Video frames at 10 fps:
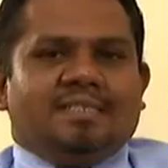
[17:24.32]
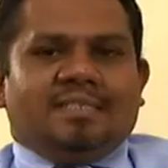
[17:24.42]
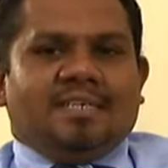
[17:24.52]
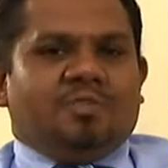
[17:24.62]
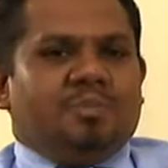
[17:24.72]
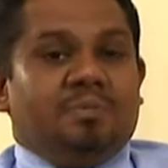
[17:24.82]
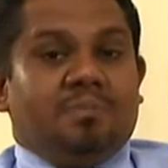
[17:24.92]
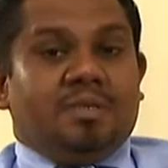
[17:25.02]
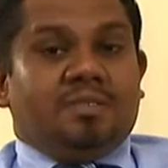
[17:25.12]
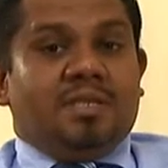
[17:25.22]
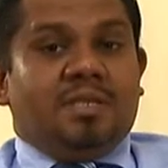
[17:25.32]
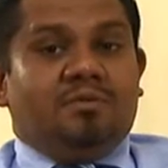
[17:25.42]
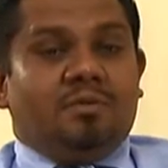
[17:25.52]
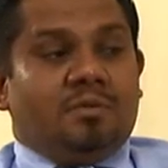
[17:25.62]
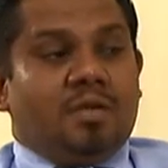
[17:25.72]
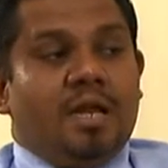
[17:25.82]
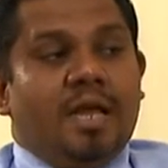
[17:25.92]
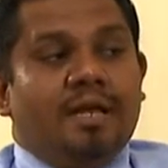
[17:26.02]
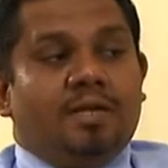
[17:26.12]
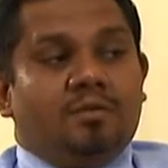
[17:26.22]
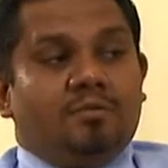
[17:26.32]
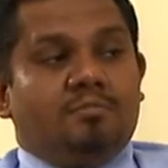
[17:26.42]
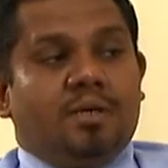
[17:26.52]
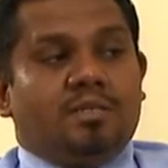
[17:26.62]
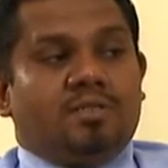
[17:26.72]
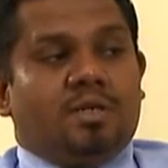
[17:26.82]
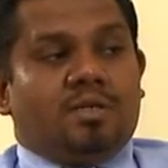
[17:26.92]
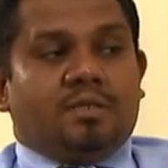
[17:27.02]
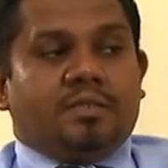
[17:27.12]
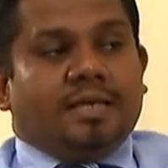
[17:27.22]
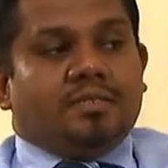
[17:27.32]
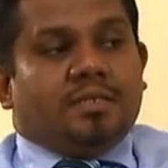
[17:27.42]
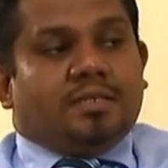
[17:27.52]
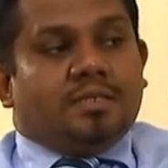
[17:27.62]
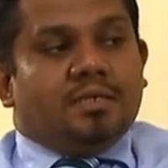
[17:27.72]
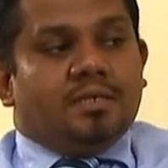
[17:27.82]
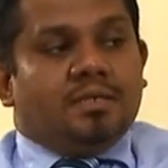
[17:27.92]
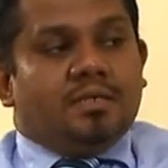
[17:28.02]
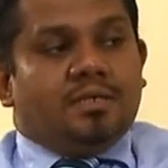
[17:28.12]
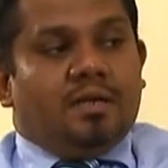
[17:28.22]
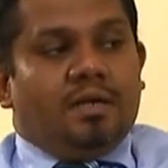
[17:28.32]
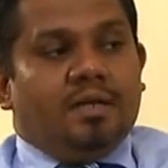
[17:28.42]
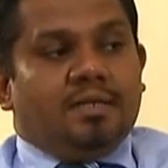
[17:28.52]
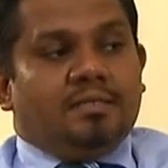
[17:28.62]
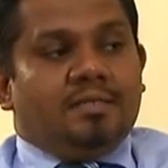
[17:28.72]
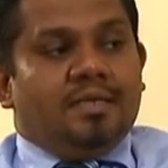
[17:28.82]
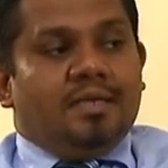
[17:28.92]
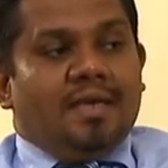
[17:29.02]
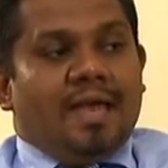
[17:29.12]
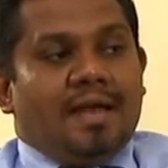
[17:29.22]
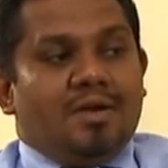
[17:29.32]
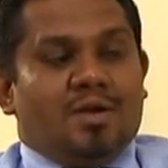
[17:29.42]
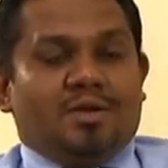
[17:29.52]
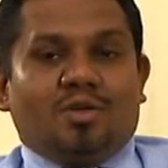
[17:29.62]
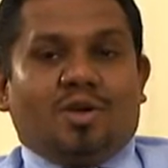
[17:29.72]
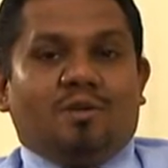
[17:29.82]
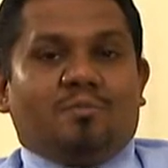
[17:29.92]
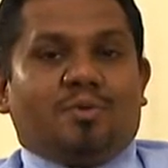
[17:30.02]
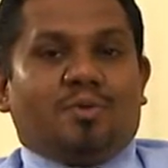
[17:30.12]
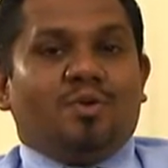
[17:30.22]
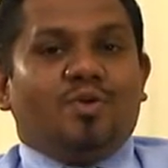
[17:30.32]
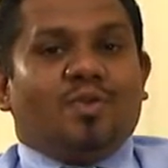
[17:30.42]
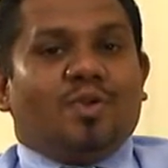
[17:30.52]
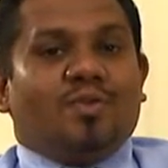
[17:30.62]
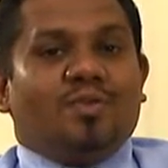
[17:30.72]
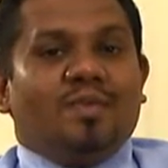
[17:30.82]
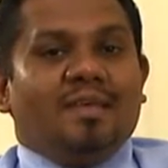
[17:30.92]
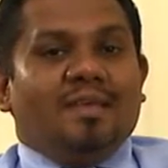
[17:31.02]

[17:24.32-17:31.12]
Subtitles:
sense, people say if you rely too much on tacit knowledge and not on process,